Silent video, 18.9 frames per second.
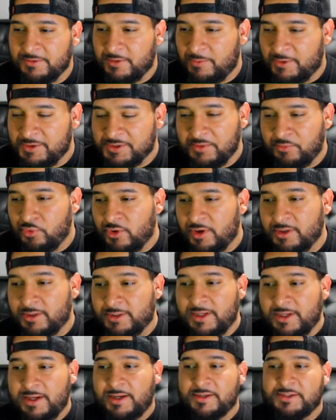most important
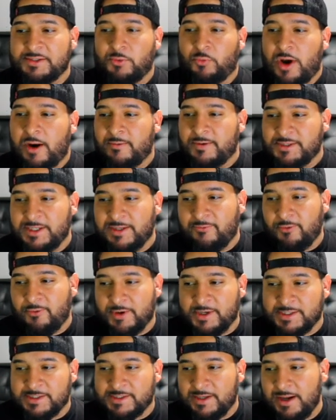thing is the wide receiver
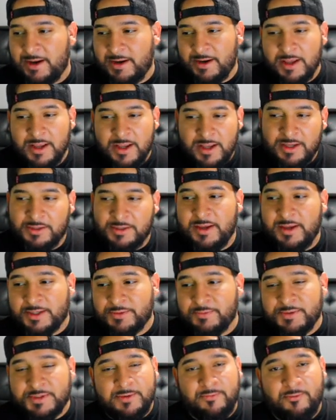on a slant, the
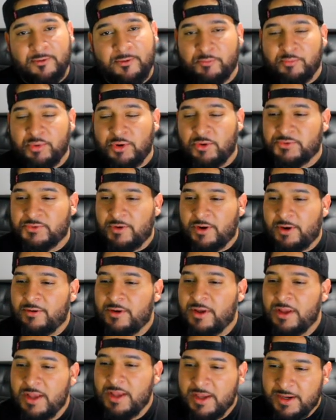X receiver on a post
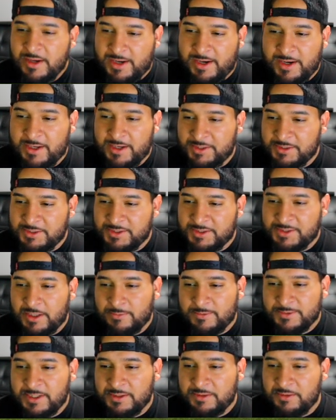route, and just
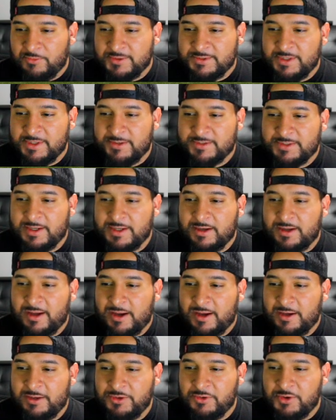double team the most outside
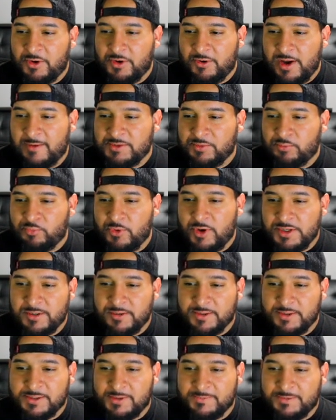guy. You don't have to pressure
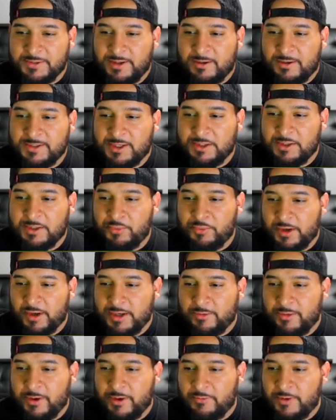yourself to get outside the
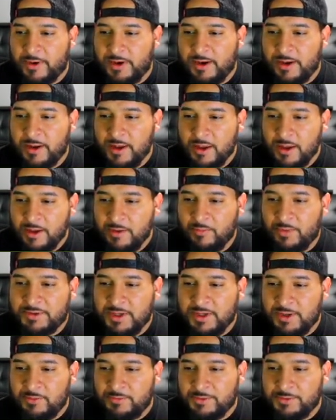pocket right away, but
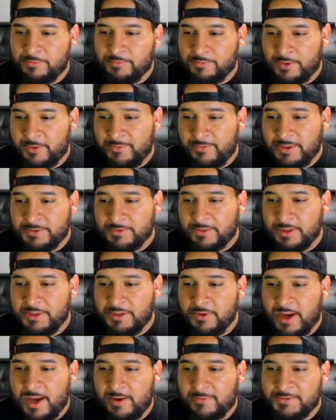then eventually
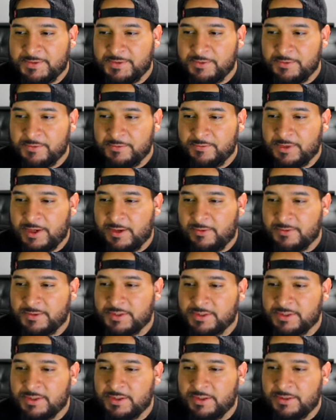you have to. That was
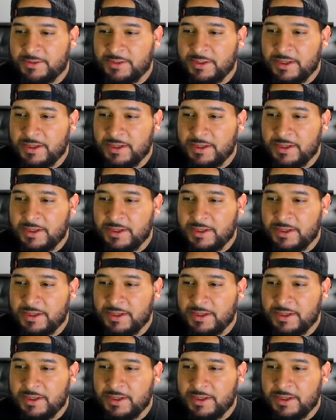just good